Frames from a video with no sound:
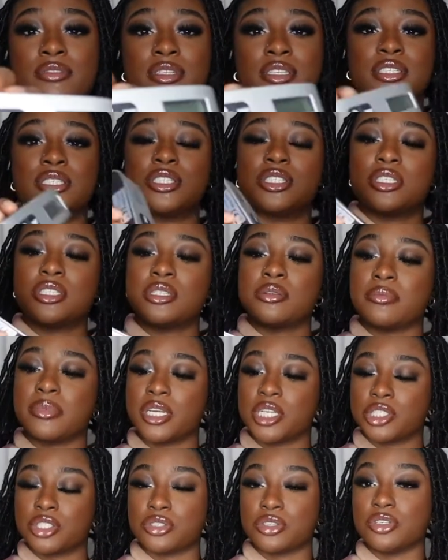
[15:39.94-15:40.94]
this just to
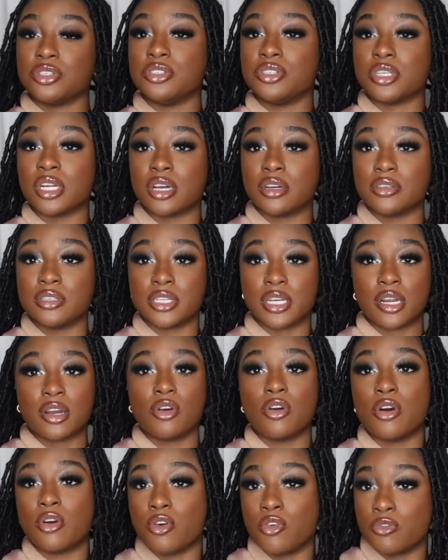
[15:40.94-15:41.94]
make sure you're not
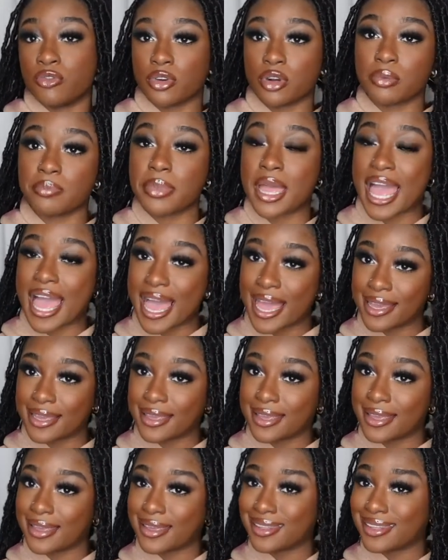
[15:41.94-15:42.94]

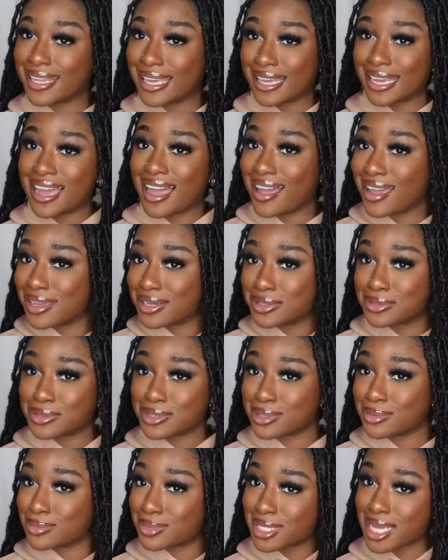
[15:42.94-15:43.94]
overpacking like I do
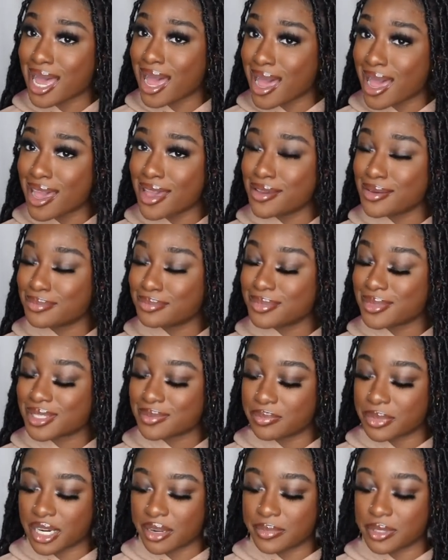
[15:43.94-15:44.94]
sometimes.
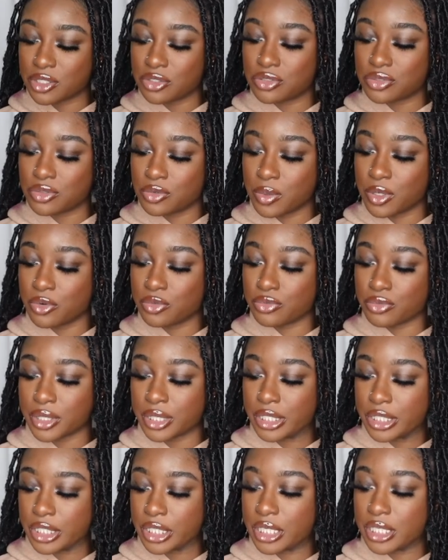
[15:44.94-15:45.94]
But I've been doing
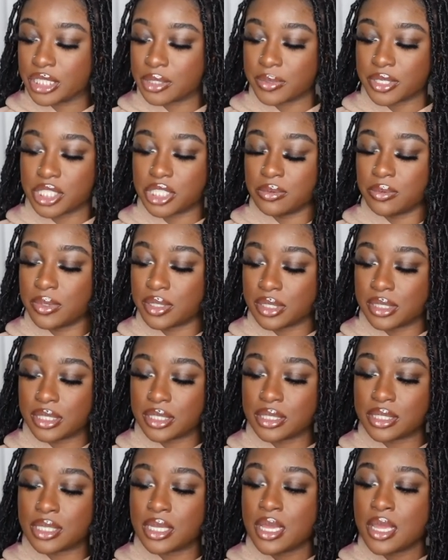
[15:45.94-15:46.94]
really good, especially with
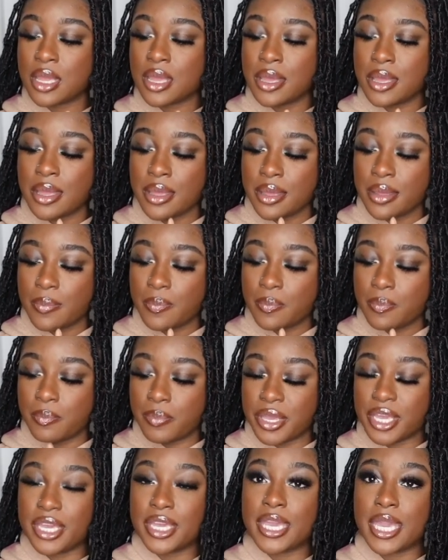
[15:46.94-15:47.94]
this
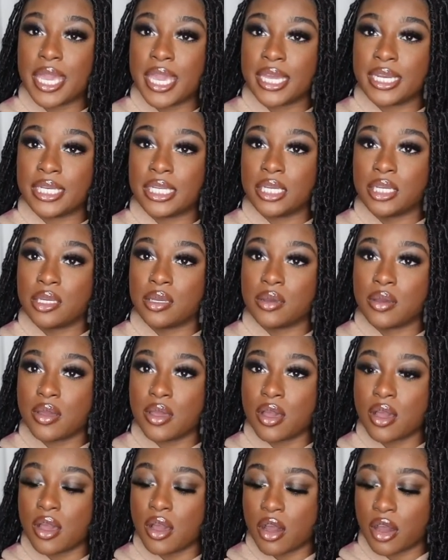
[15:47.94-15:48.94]
being handy
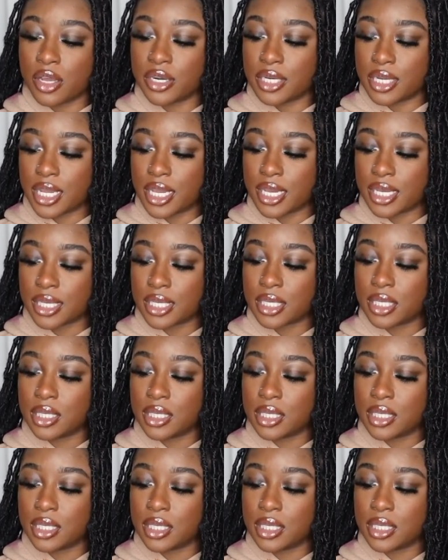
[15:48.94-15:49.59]
on deck.